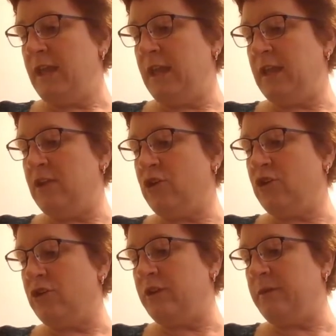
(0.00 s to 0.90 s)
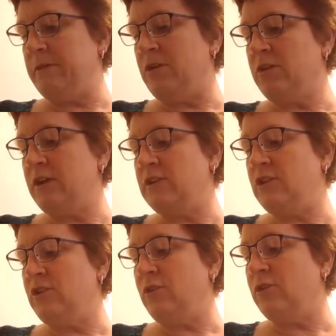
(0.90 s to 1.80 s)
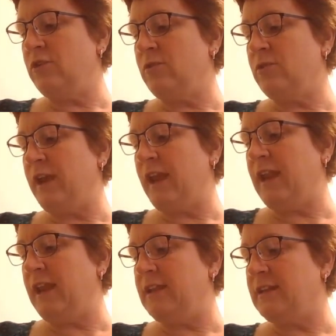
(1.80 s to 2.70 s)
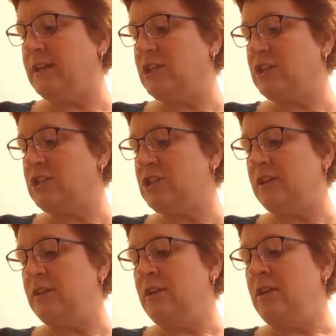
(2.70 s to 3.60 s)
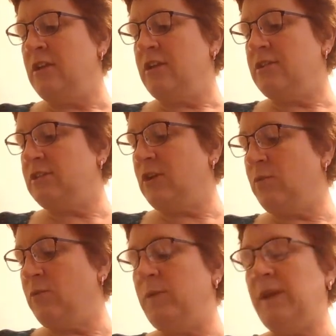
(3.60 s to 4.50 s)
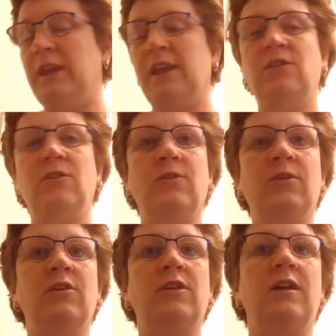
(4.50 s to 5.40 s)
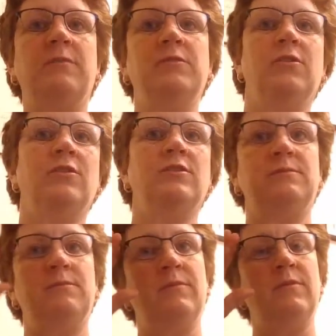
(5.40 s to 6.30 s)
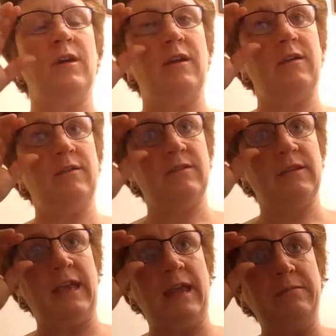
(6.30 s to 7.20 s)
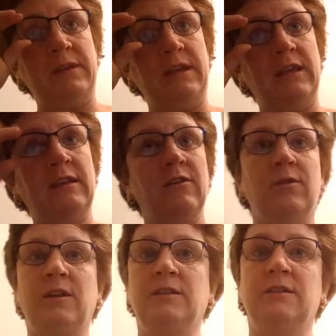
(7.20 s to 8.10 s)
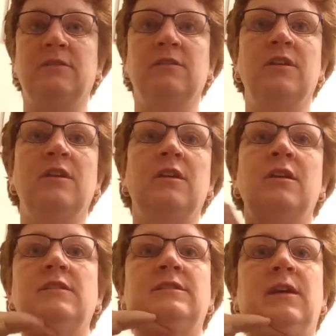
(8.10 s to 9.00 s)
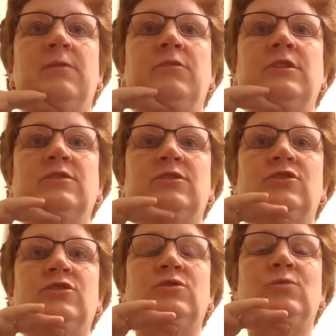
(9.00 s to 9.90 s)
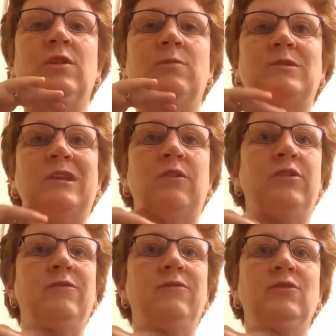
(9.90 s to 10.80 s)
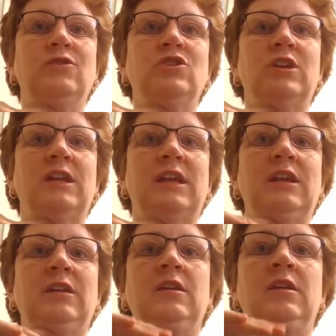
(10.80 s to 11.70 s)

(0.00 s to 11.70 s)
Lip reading: in curdling milk into yogurt or aiding in digestion. So when we eat yogurt, yogurt can be, according to some researchers, one of the most healthy foods you can eat.